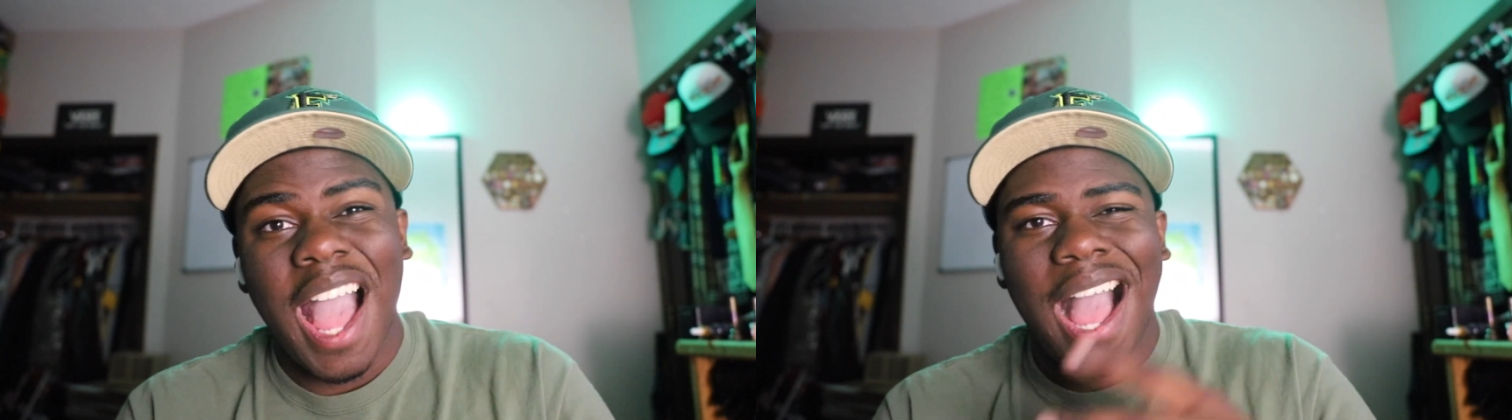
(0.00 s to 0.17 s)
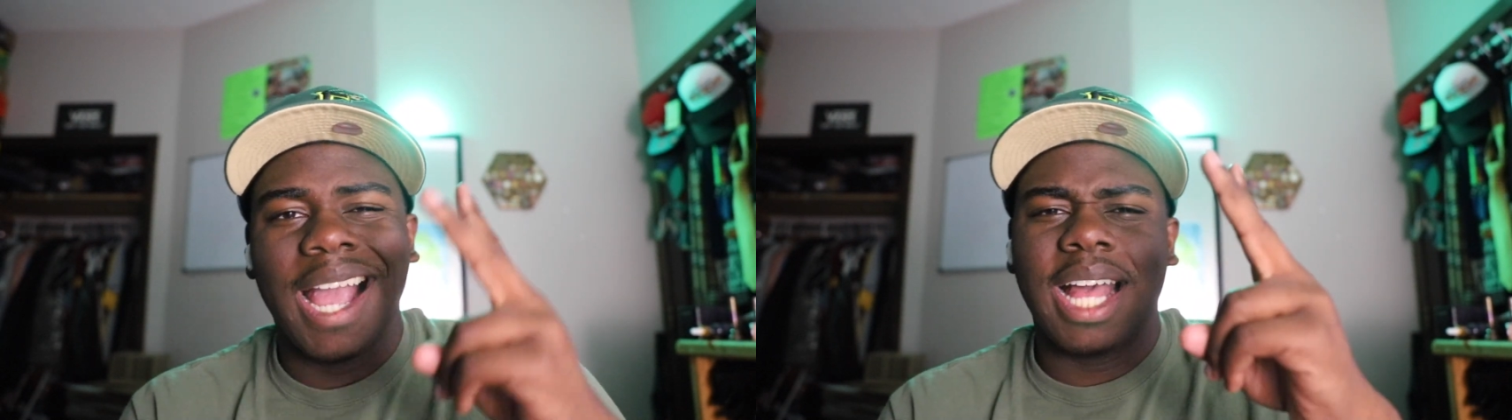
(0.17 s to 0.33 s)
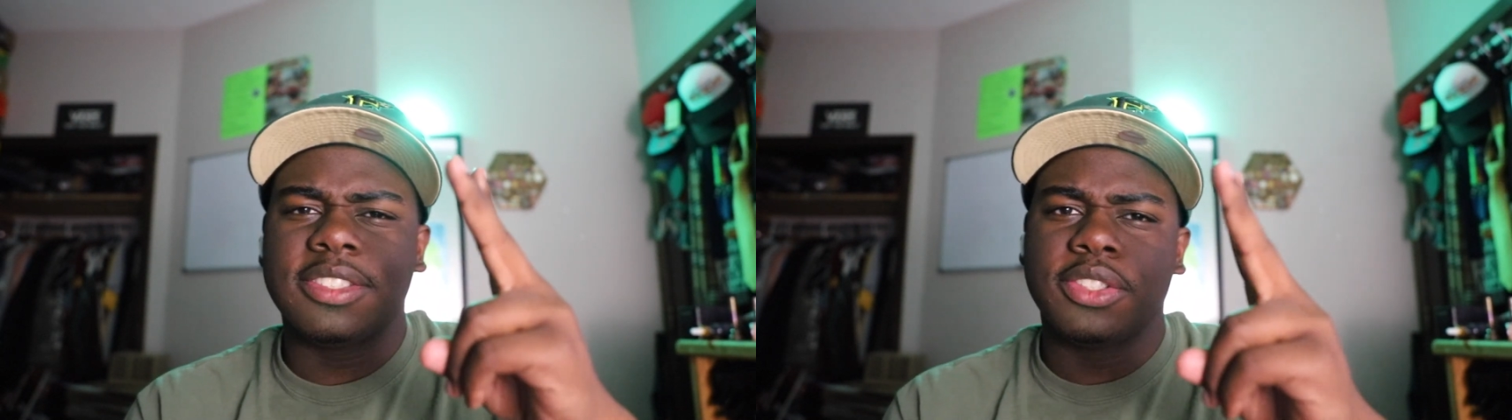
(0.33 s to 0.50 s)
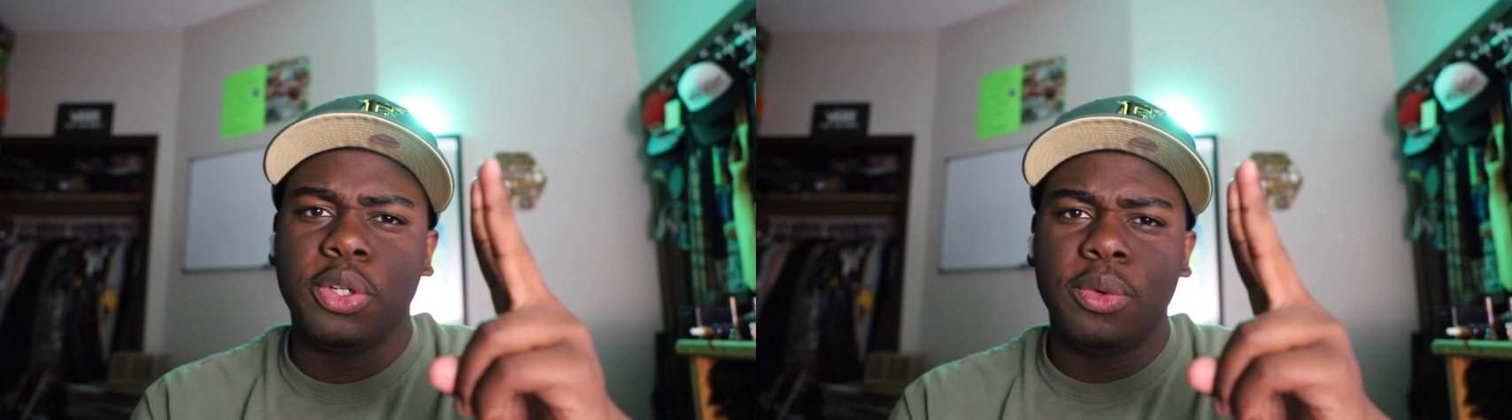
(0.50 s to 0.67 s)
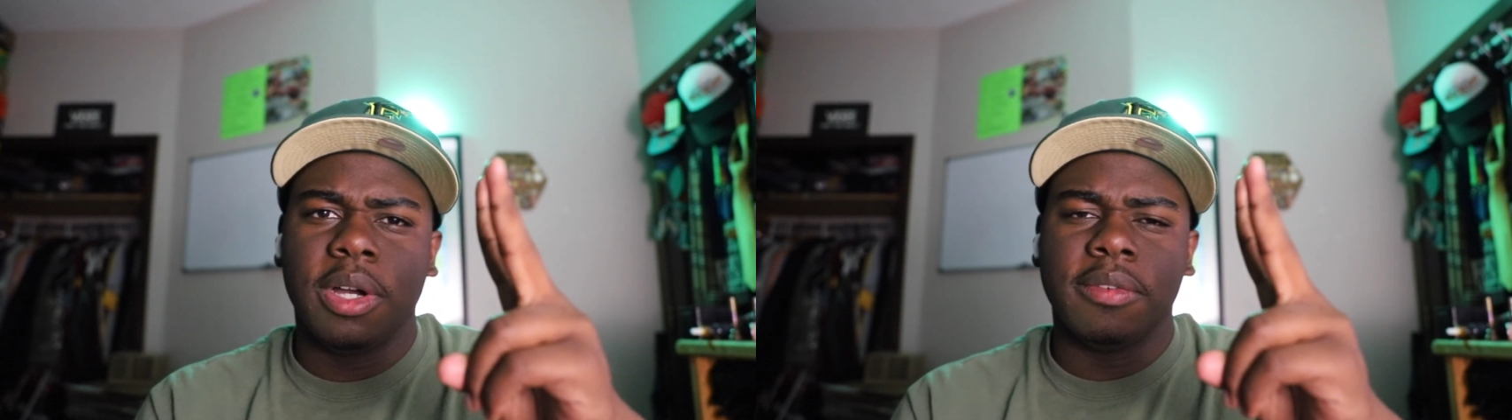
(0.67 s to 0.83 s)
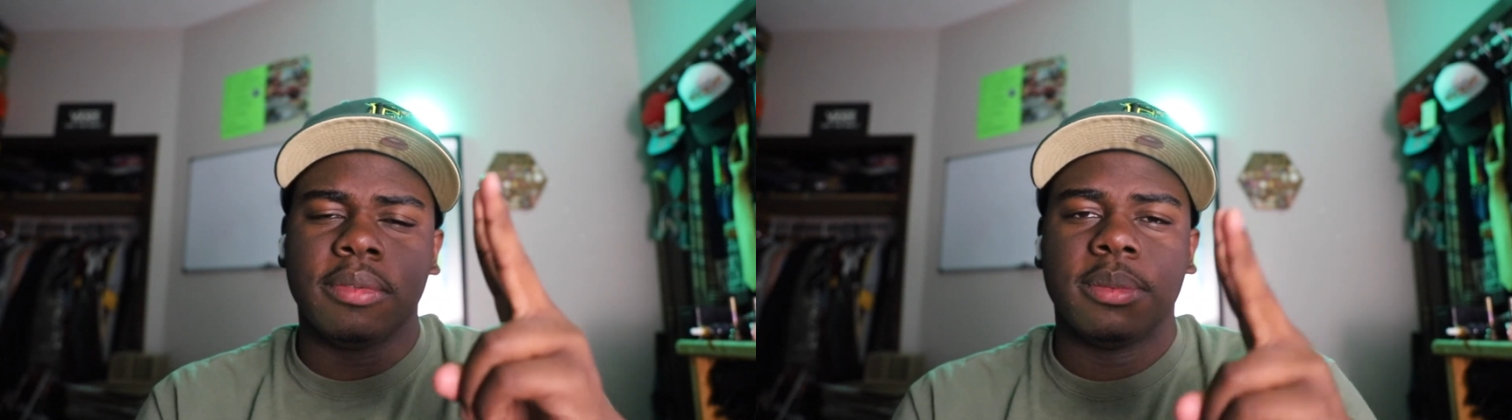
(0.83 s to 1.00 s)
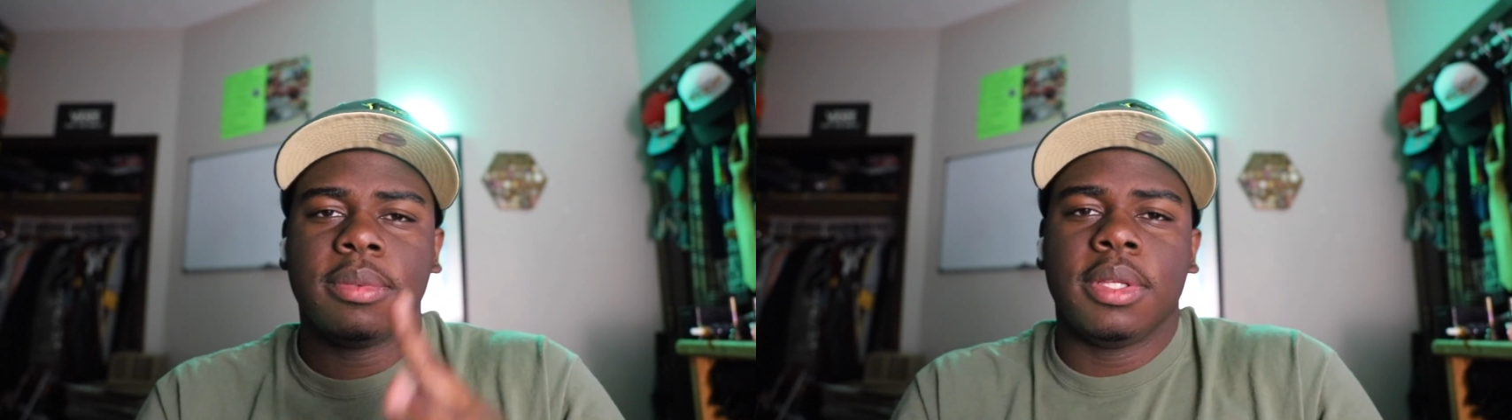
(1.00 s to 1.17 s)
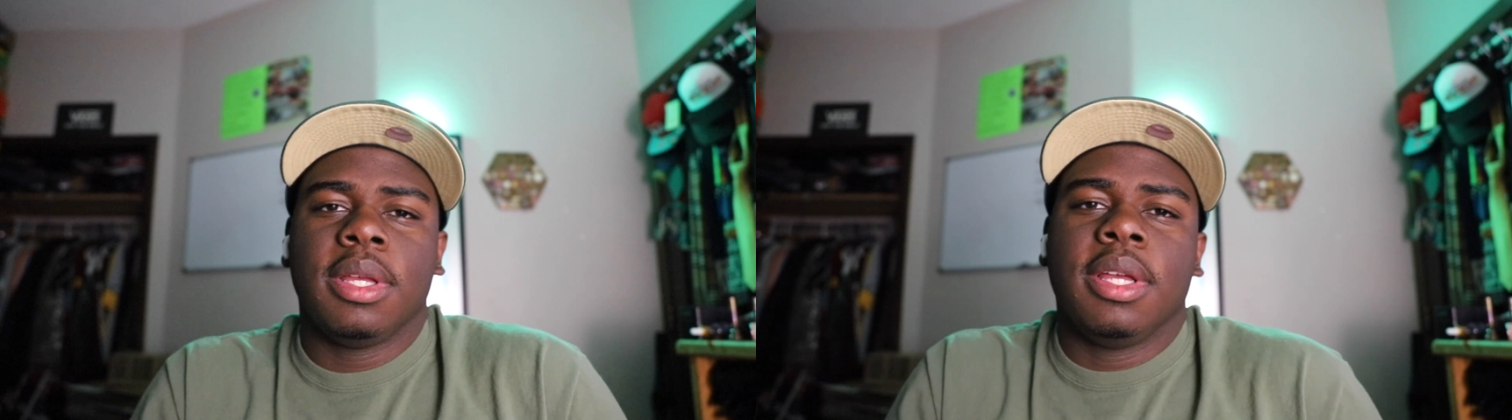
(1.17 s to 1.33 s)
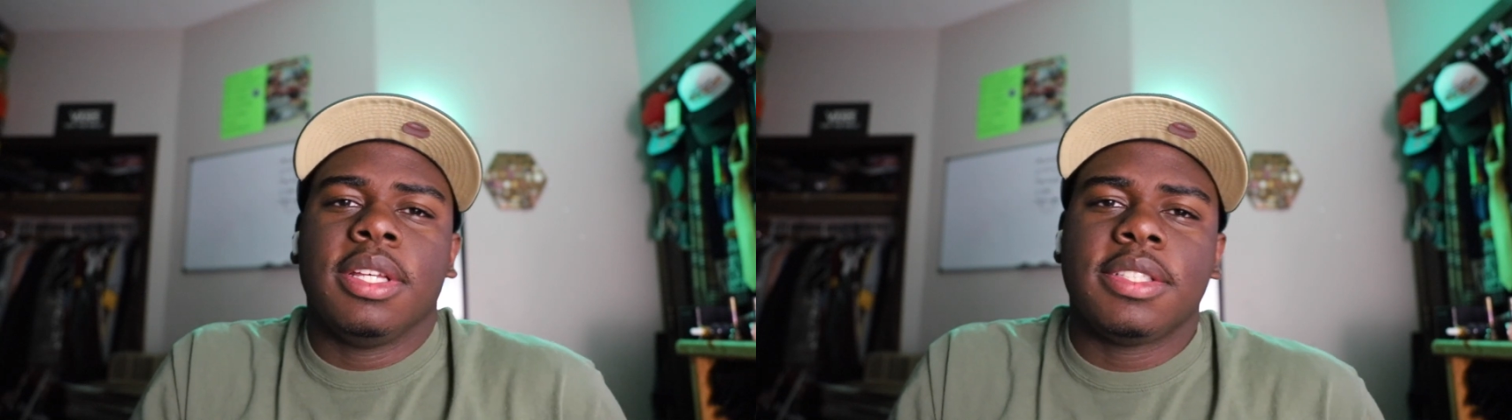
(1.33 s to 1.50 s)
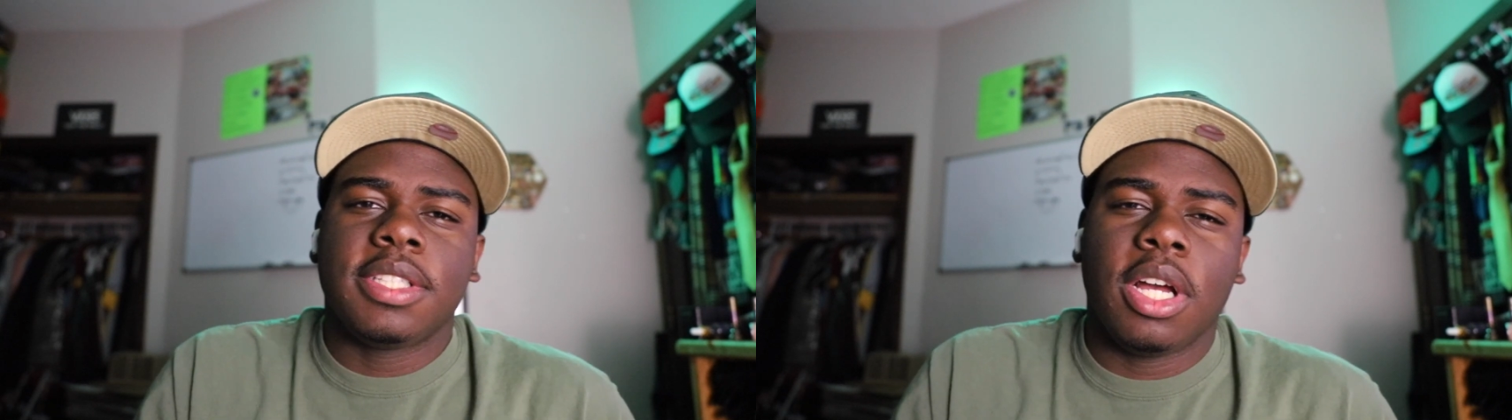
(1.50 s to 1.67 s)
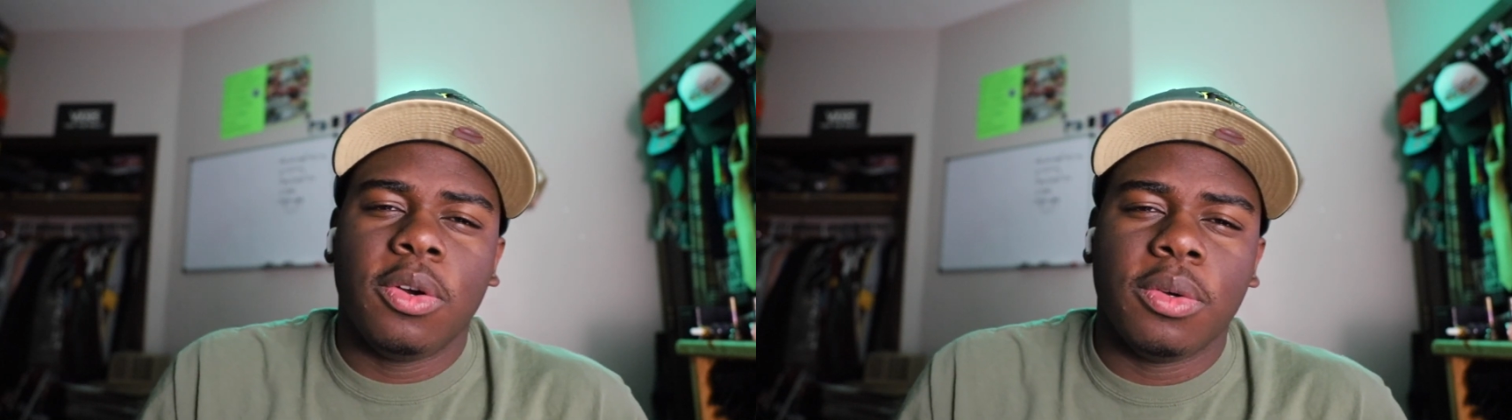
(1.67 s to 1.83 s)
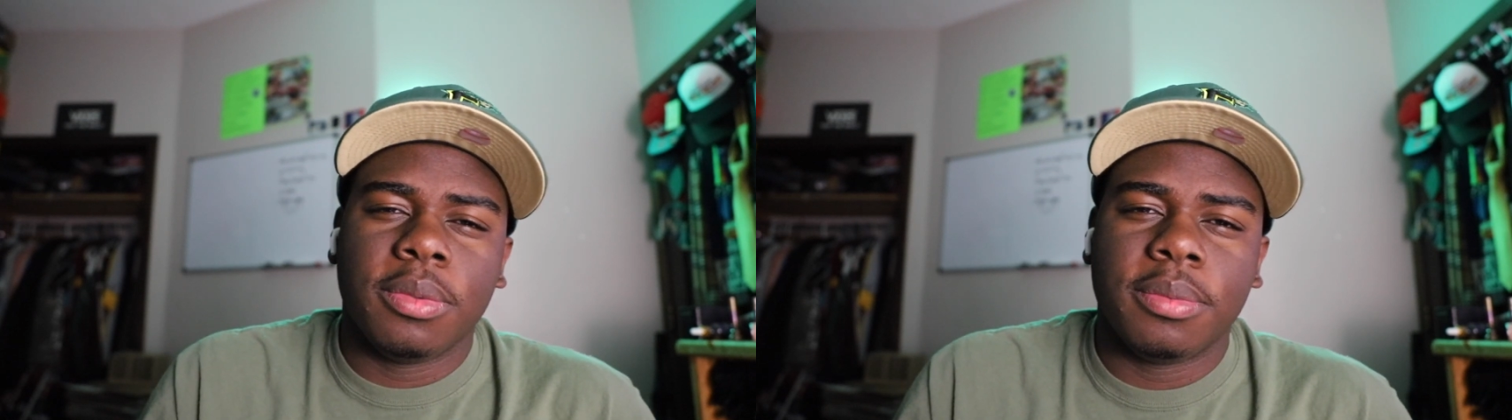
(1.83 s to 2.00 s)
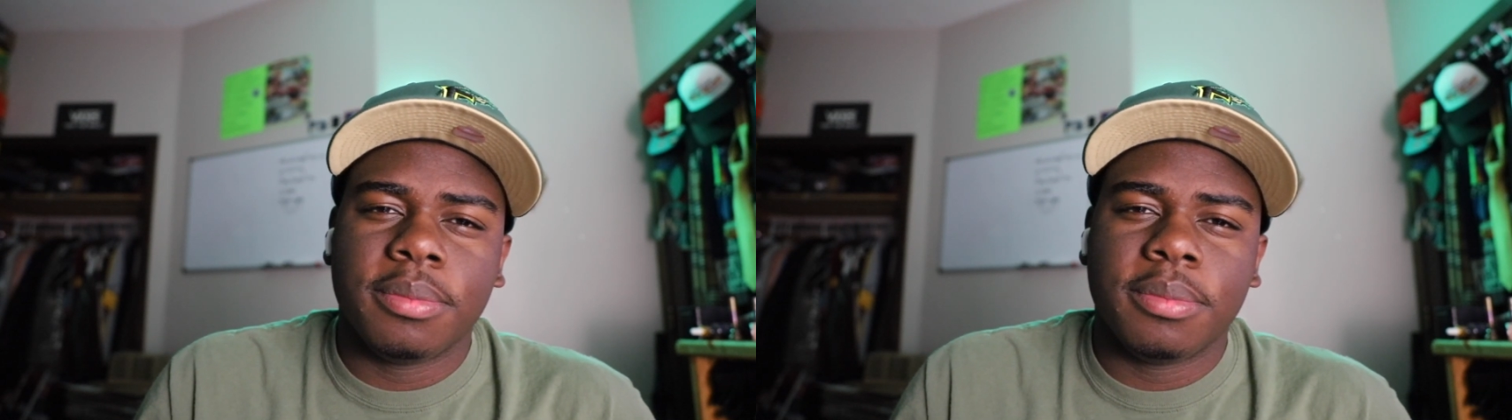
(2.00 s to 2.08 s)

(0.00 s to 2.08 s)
I got 2 of them. So,